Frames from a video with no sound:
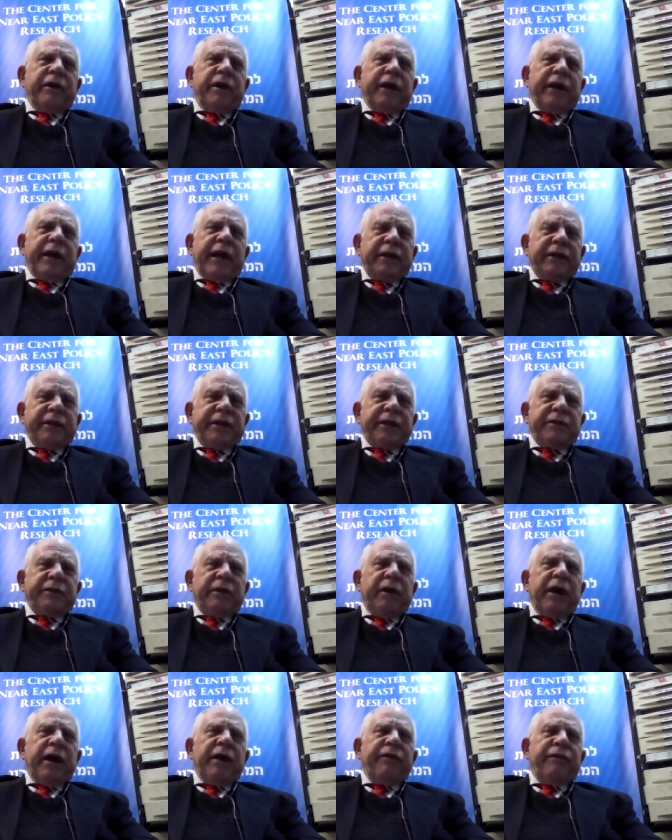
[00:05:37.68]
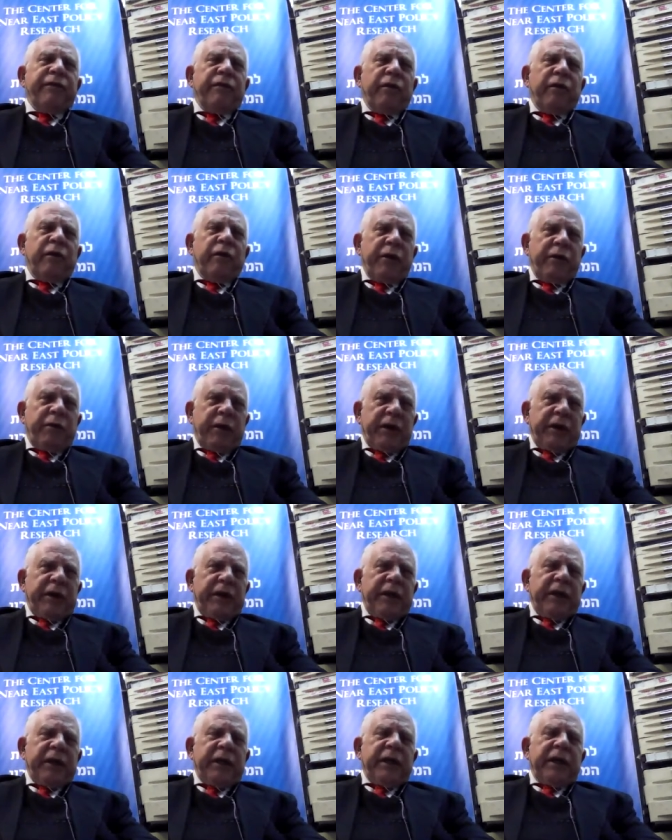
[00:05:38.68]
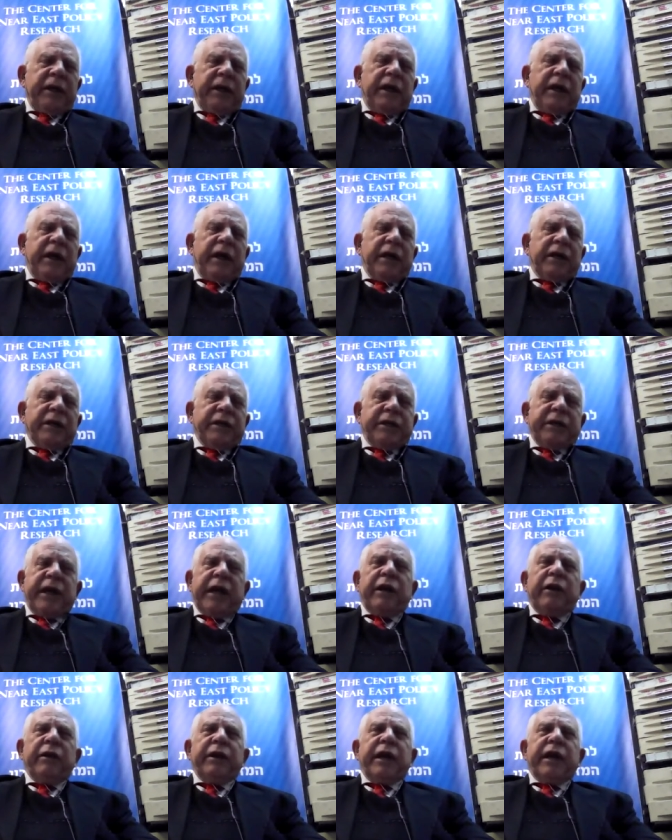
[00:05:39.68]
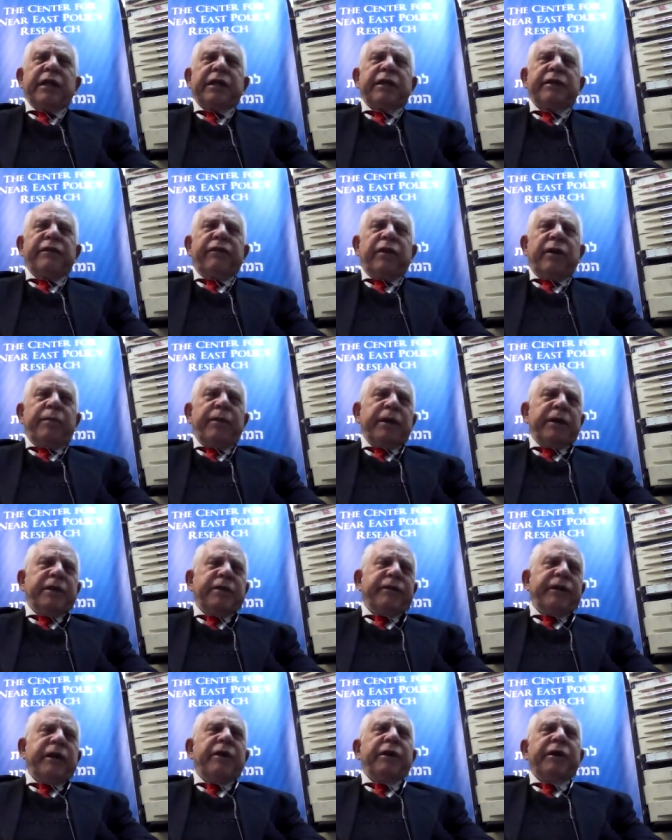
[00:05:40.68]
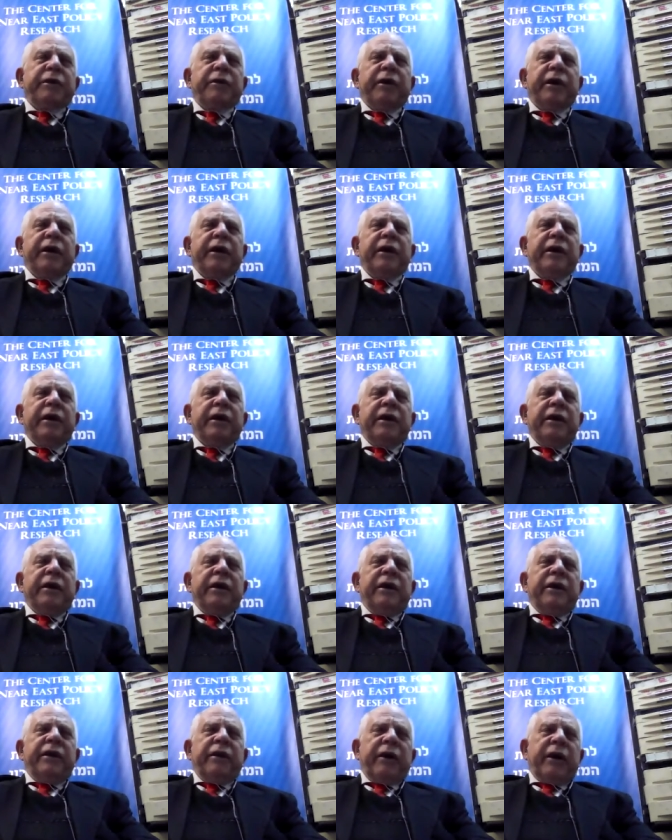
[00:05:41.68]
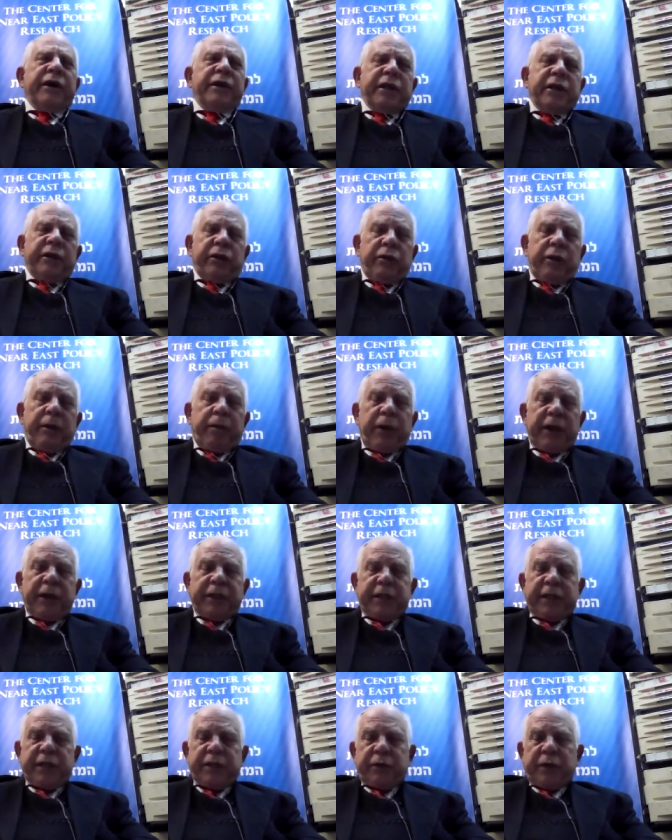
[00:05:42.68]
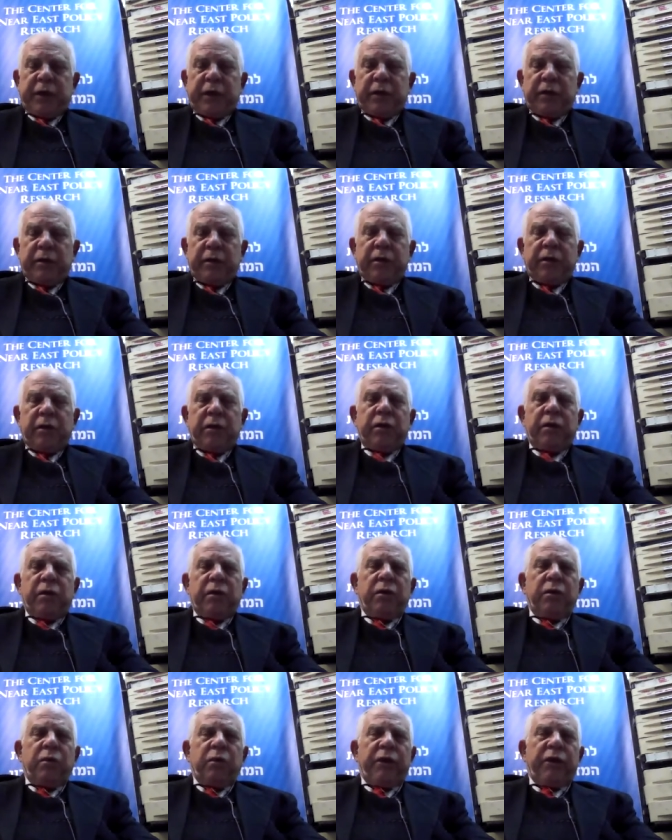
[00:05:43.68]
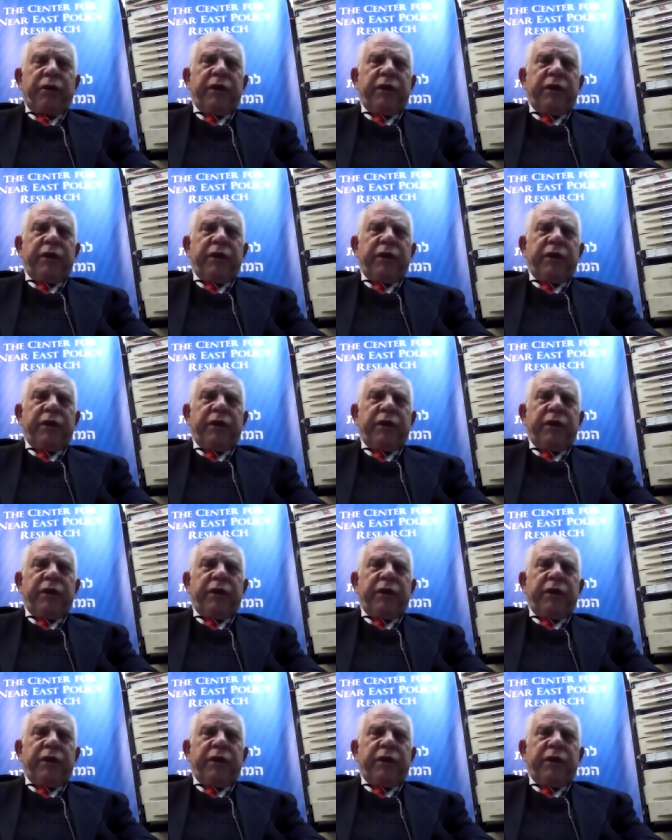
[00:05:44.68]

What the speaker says: against Israel and for UNRWA, because they're not only asking for a piece of territory, they're asking to replace Israel with